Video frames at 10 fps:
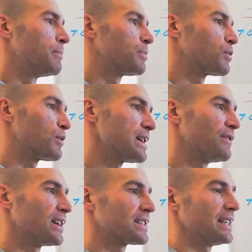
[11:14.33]

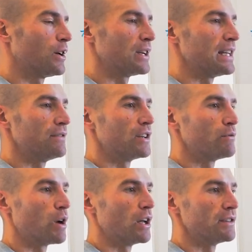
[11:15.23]
Previously on evening
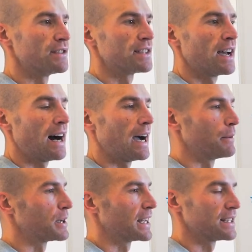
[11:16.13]
runs, I
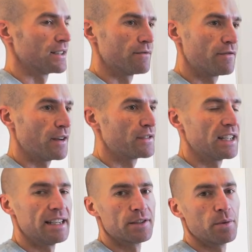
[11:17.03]
would get to
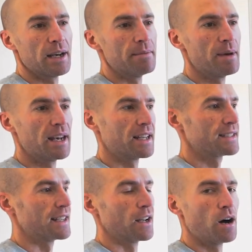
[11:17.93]
15, 20 minutes
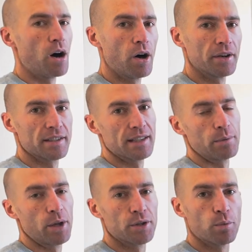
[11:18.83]
and honestly
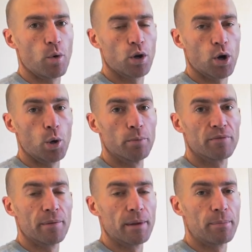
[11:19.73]
want to walk home
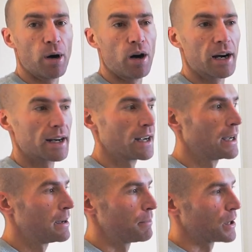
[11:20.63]
from the park,
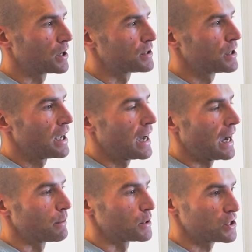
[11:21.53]
because
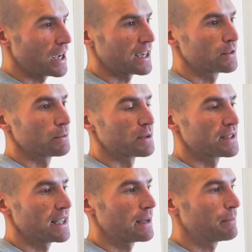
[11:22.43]
I would check Super
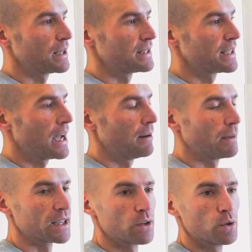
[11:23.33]
Sapiens and
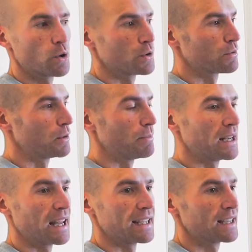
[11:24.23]
my glucose would be
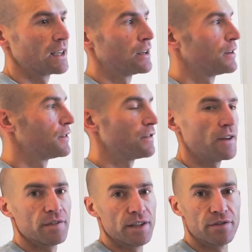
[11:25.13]
like
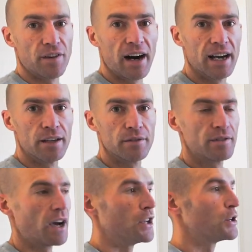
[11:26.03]
55.
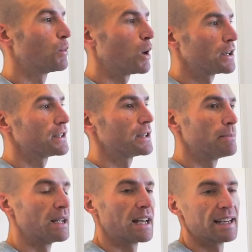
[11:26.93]
And you want it to
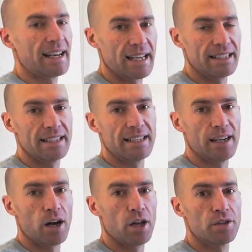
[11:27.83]
be like 90 to
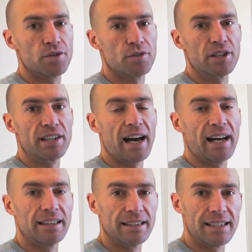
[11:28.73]
100
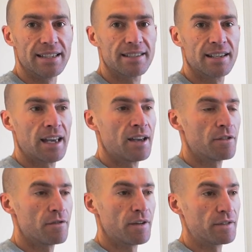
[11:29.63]
at least.
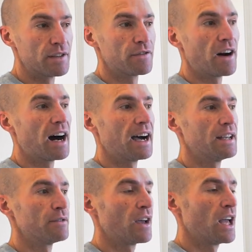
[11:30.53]

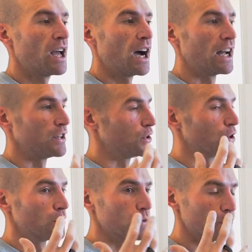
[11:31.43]
55 and
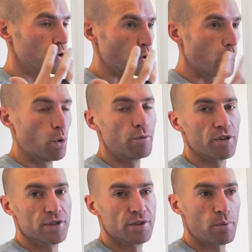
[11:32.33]
you're over
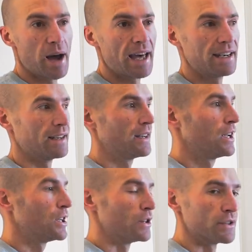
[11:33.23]
sweating,
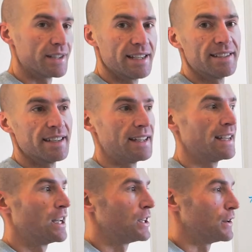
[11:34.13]
you're
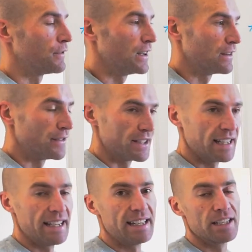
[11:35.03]
dizzy, you feel
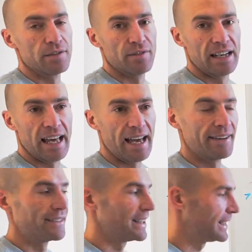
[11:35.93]
fatigued, you feel
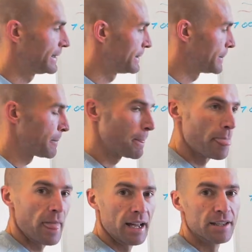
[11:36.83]
heavy.
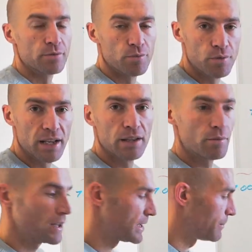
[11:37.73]
It's really,
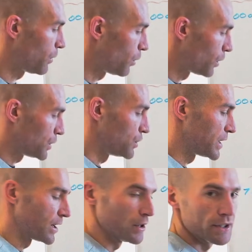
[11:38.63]
really important you
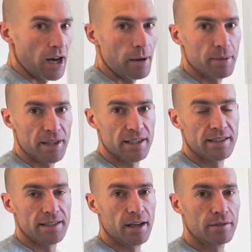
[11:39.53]
get on top of this
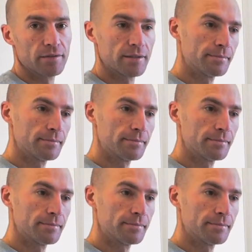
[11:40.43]
stuff.